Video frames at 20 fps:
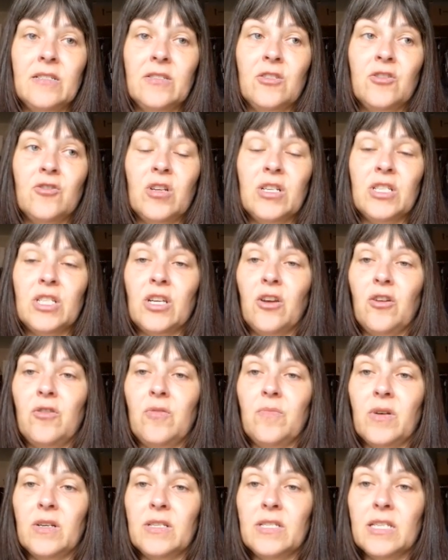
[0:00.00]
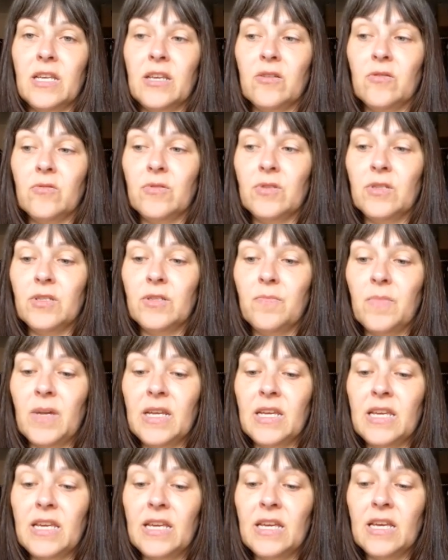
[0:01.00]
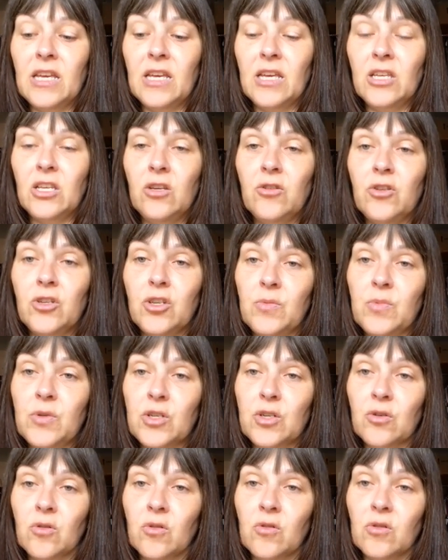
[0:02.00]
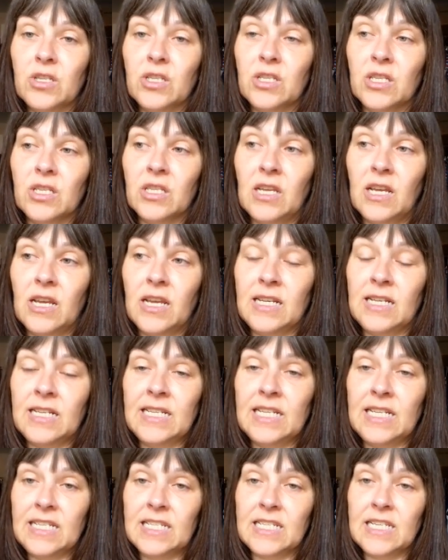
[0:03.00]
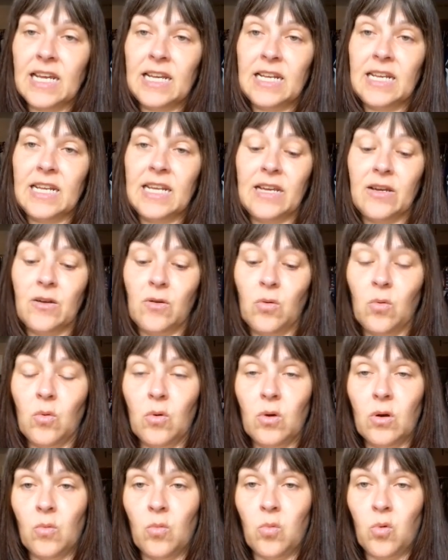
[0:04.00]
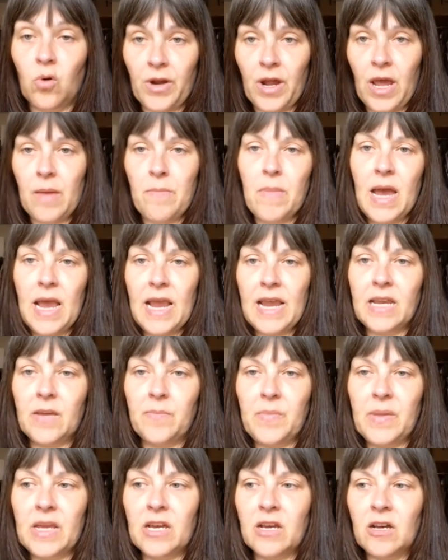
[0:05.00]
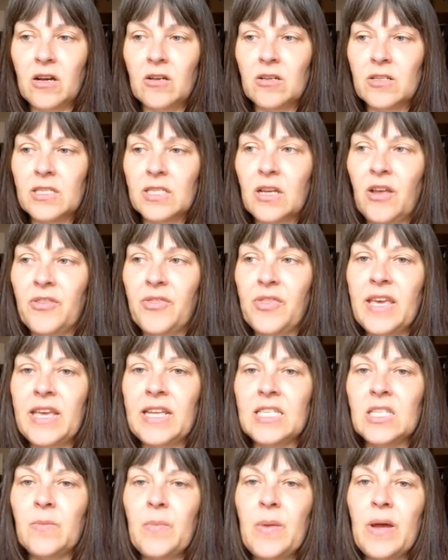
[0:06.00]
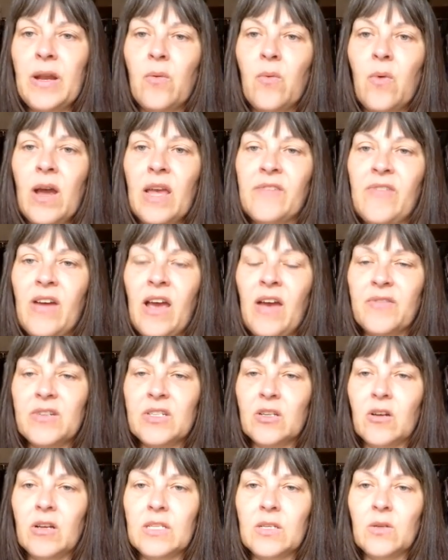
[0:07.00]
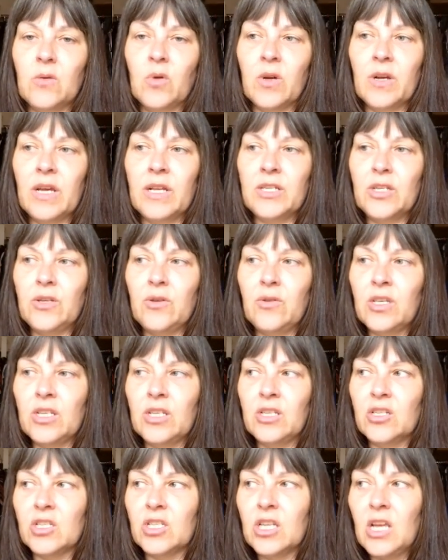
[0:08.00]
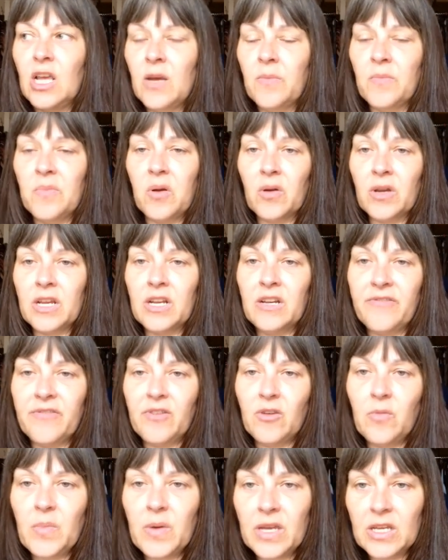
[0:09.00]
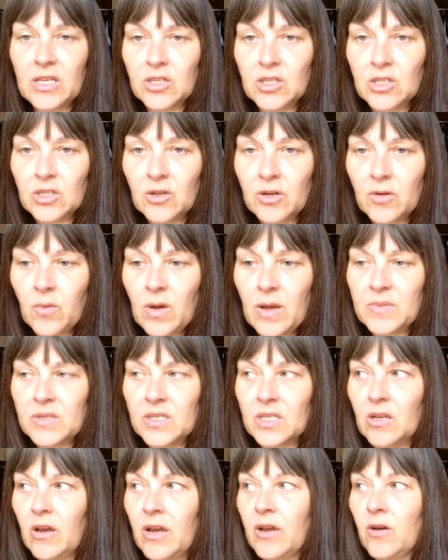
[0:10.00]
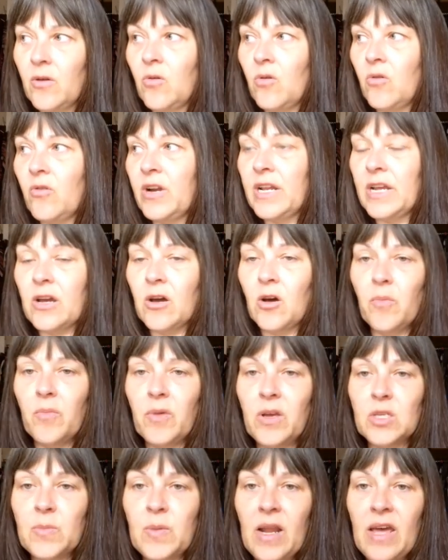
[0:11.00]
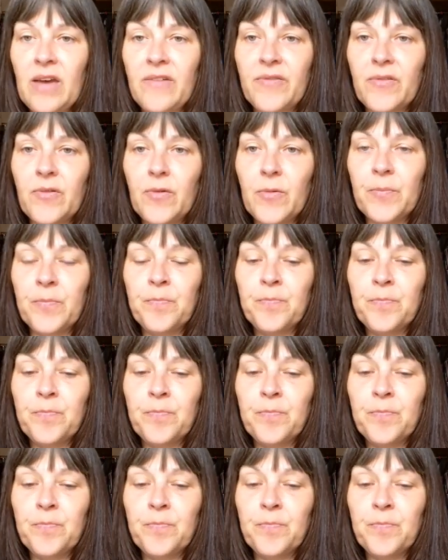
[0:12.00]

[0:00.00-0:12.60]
trying to hone my skills, making YouTube shorts detailing what I make, because I think it's a better way of advertising what I do than just plonking a few pictures on a website or an e-commerce platform.